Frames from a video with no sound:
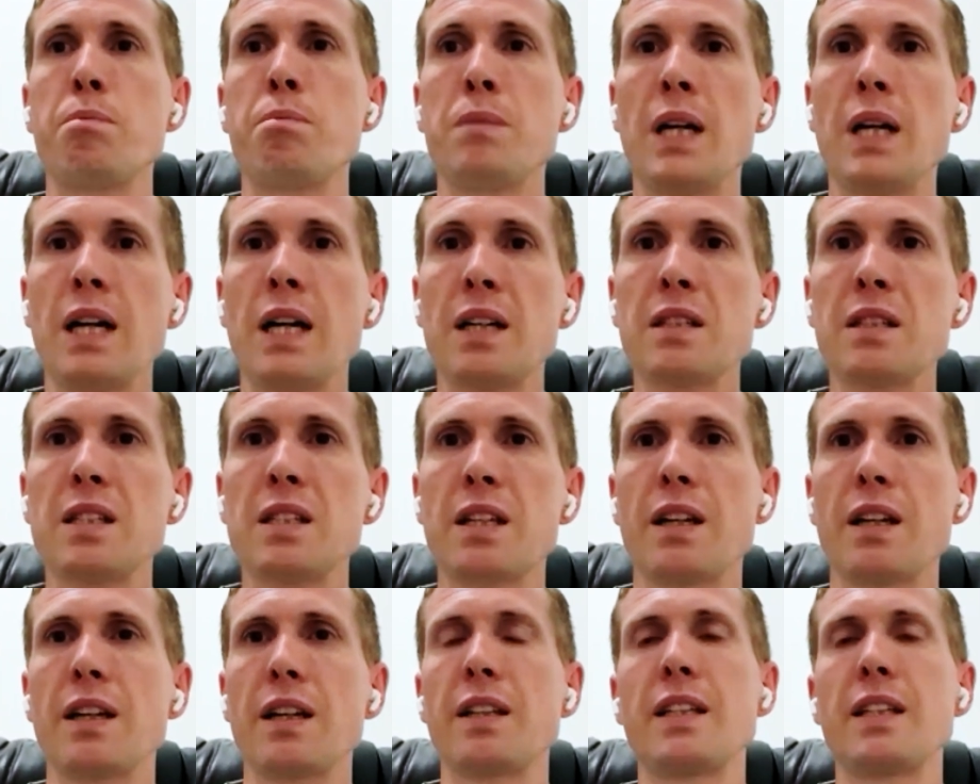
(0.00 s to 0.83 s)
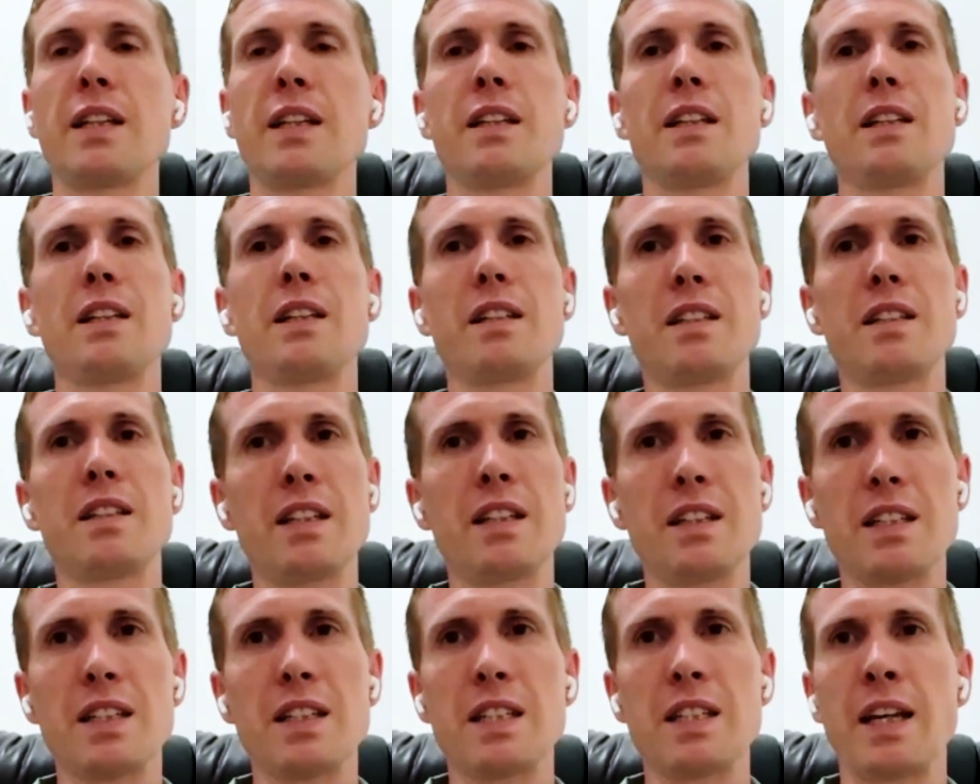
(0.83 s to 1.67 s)
mugged,
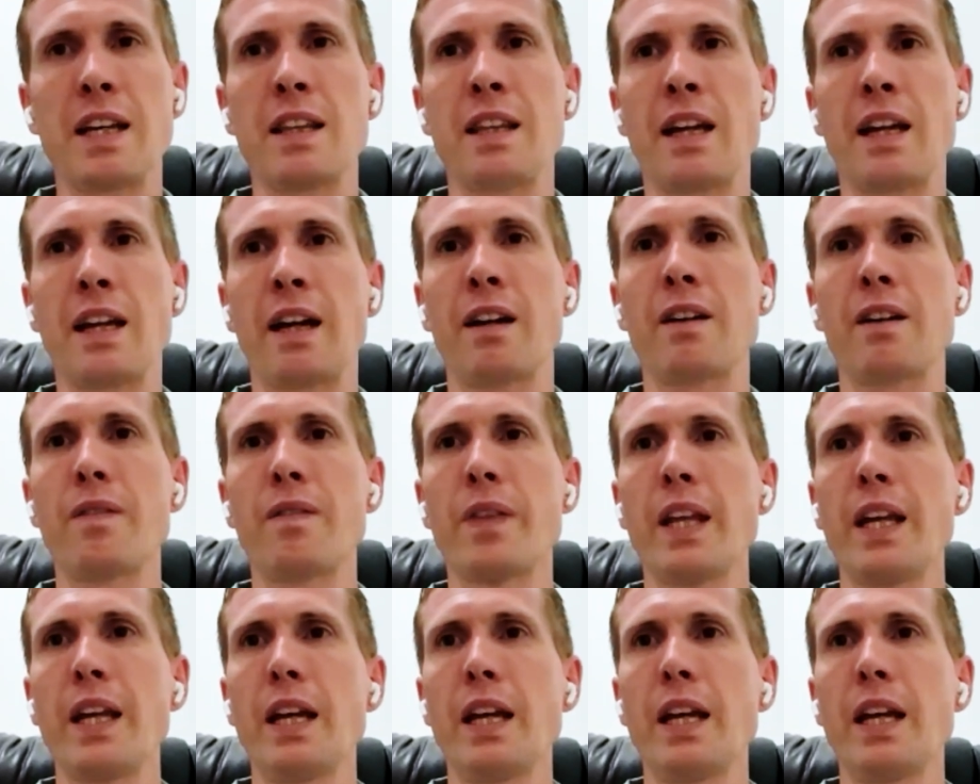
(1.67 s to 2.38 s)
didn't stay there.